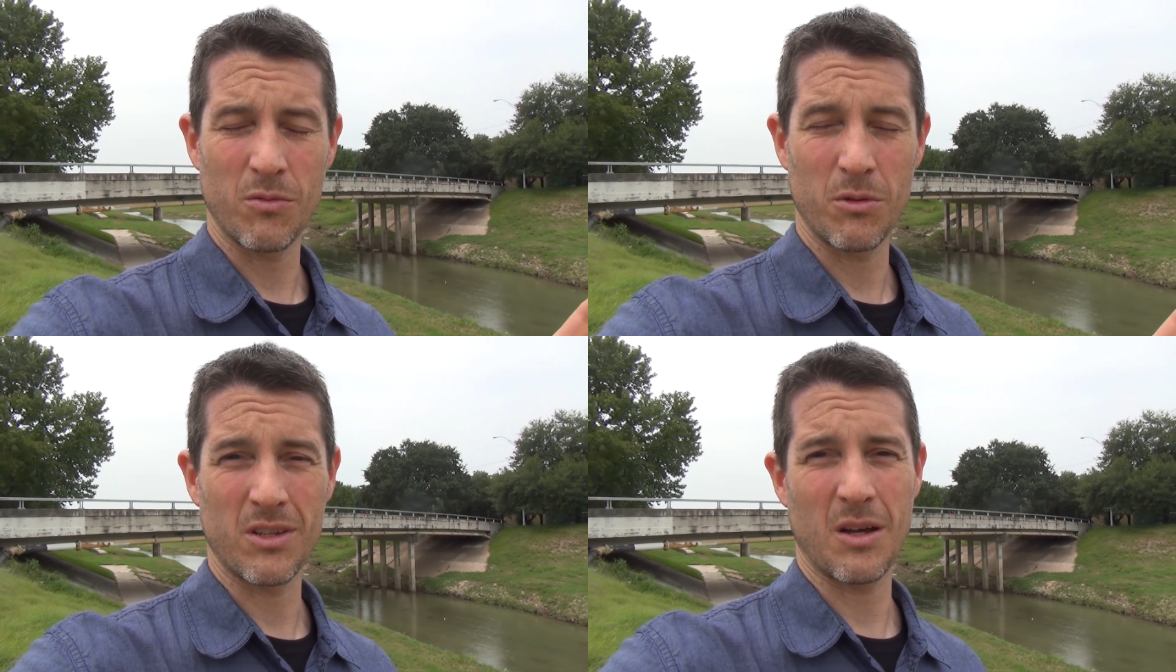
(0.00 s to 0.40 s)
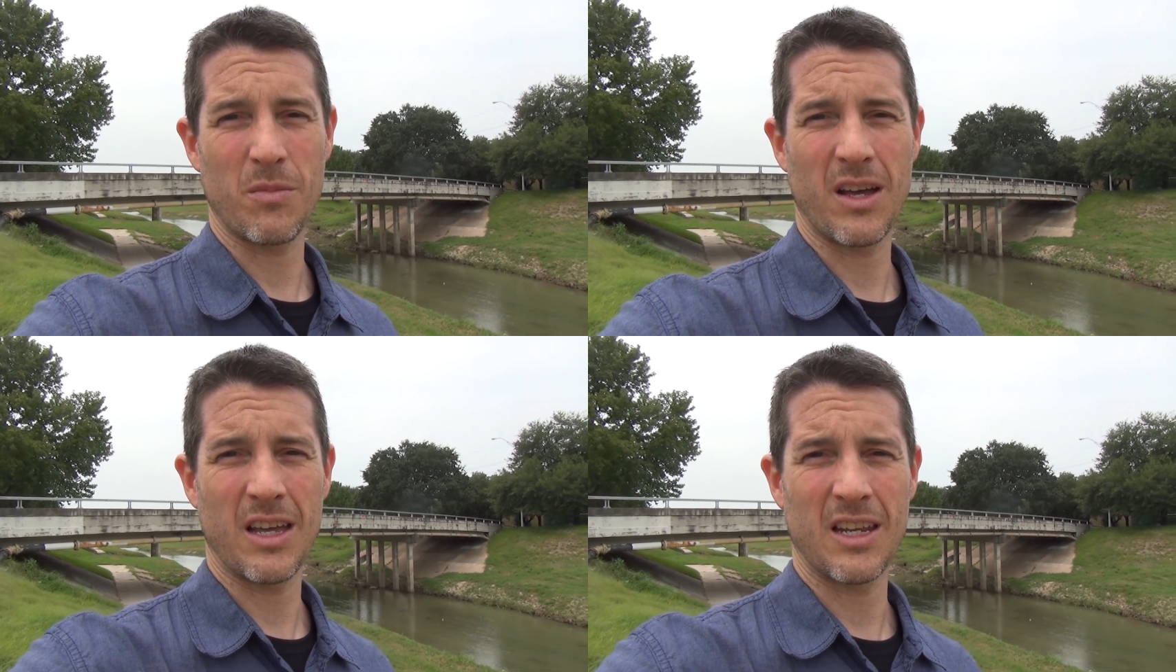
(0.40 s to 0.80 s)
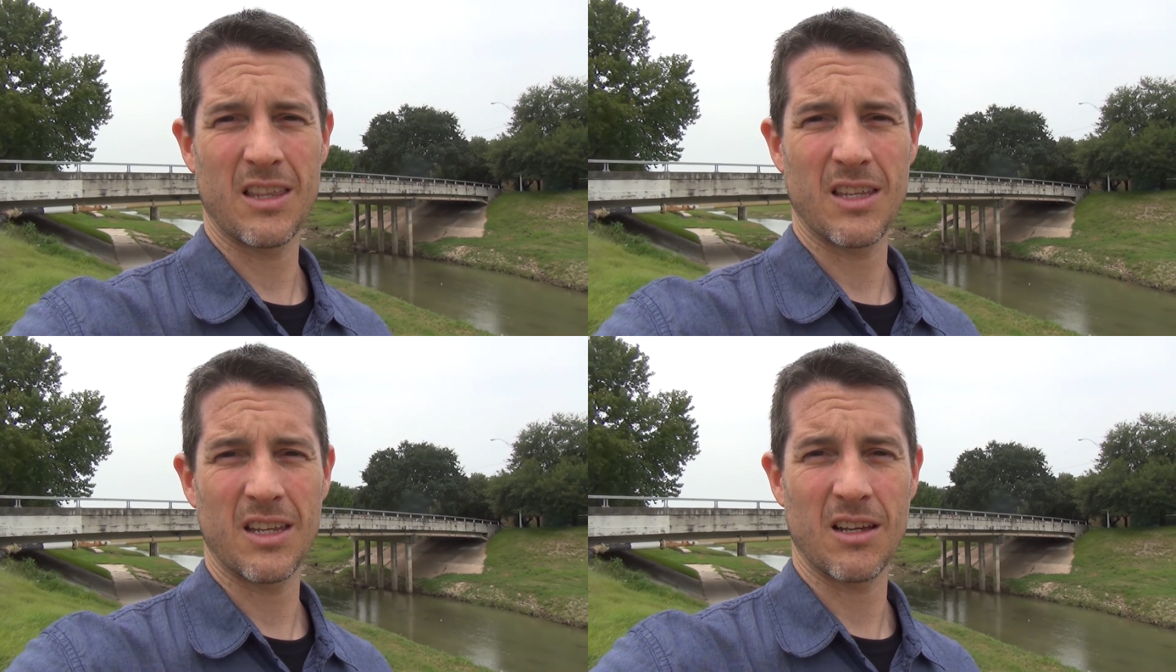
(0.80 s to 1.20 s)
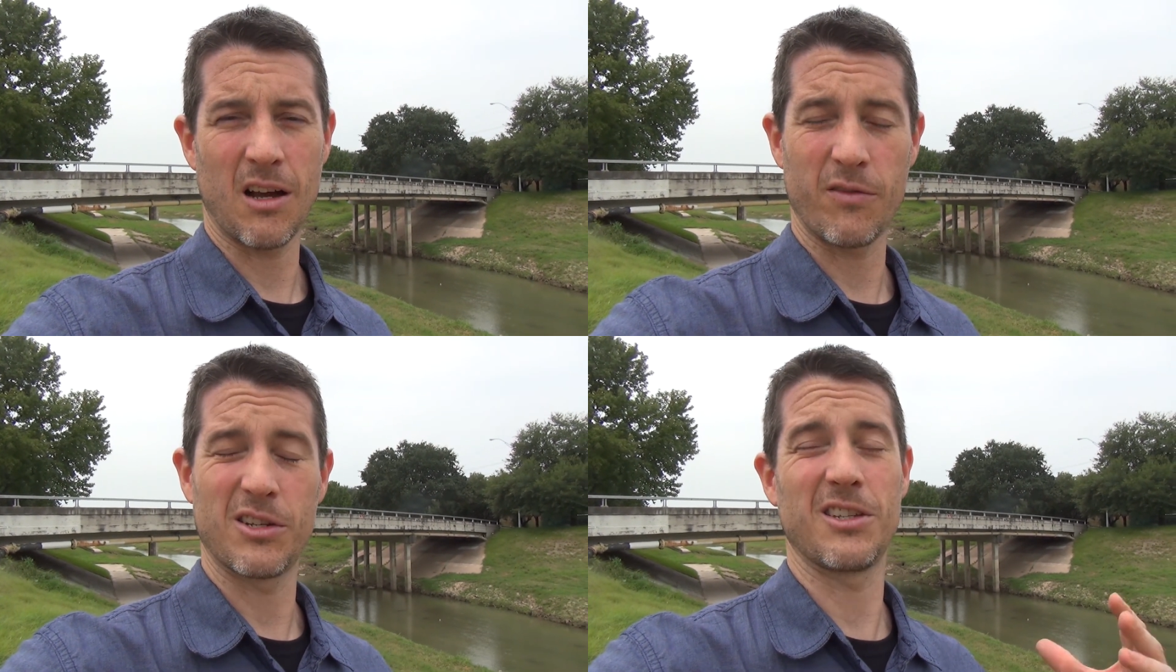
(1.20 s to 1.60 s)
We will not buy anything,
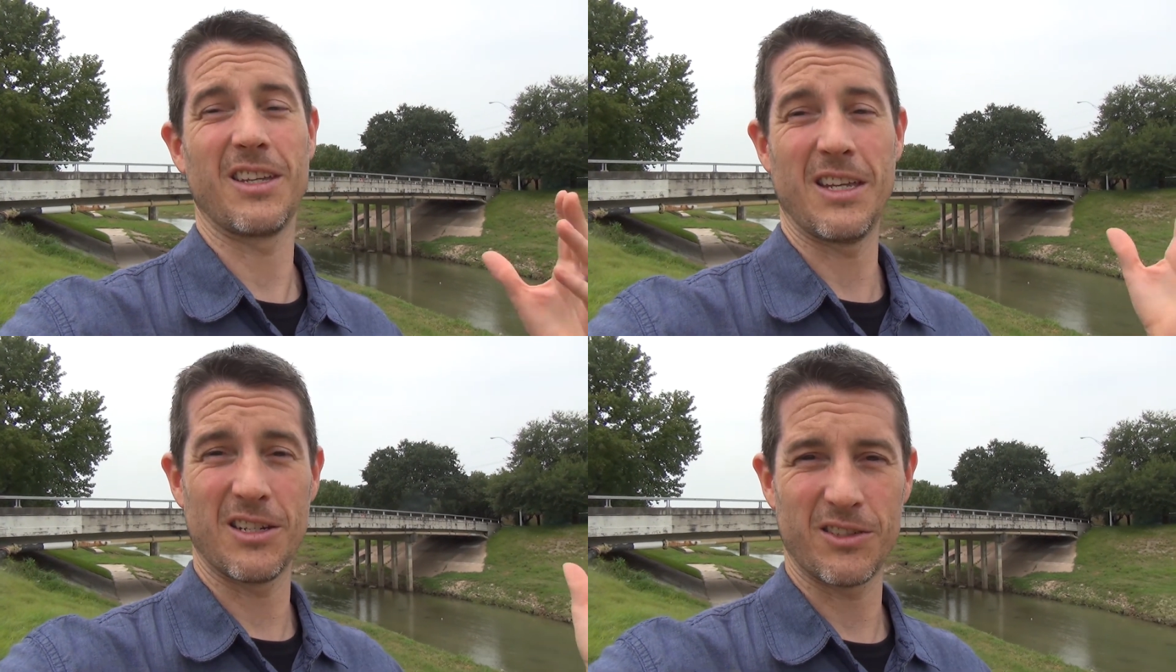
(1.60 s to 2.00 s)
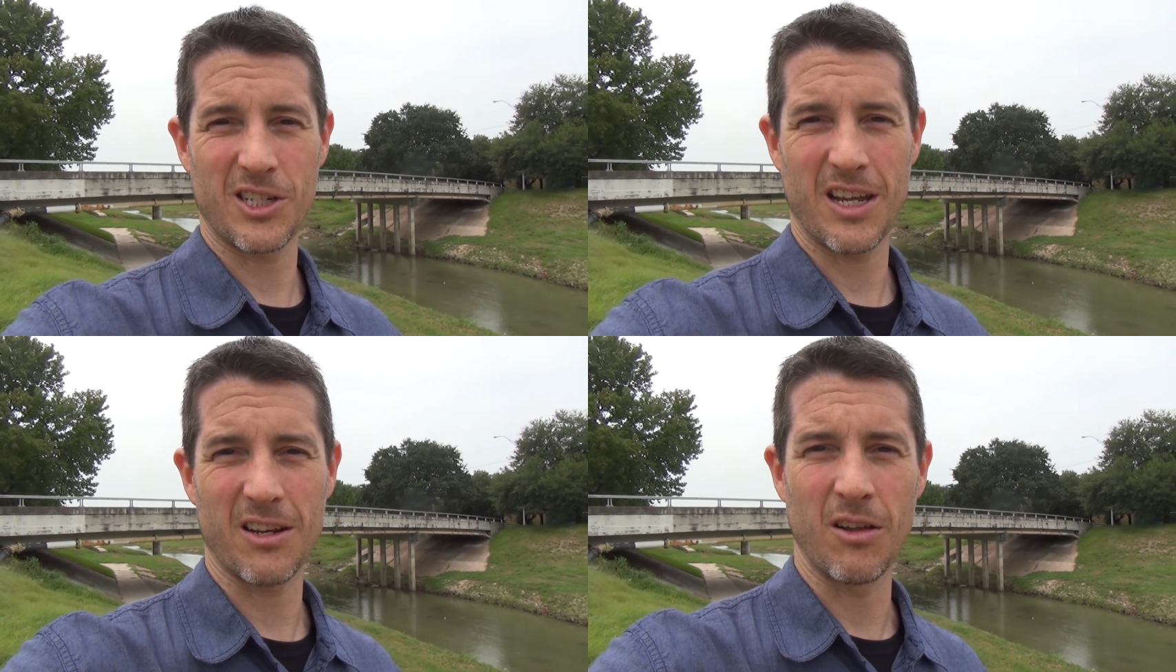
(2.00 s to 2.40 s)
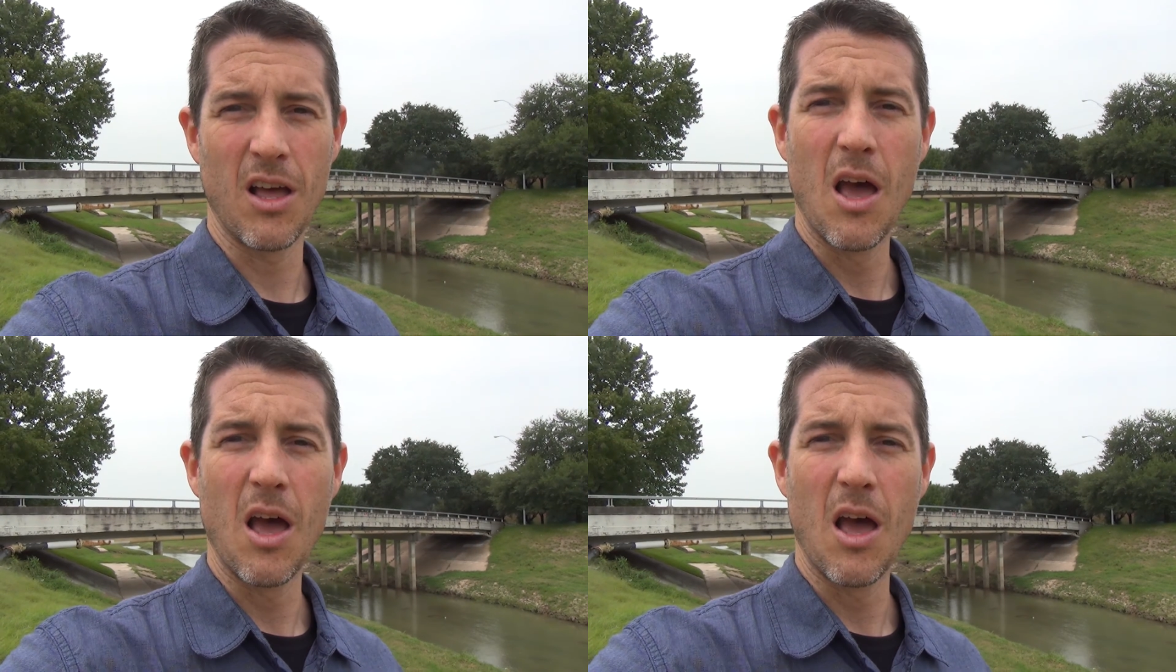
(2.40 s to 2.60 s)
obviously, in a channel.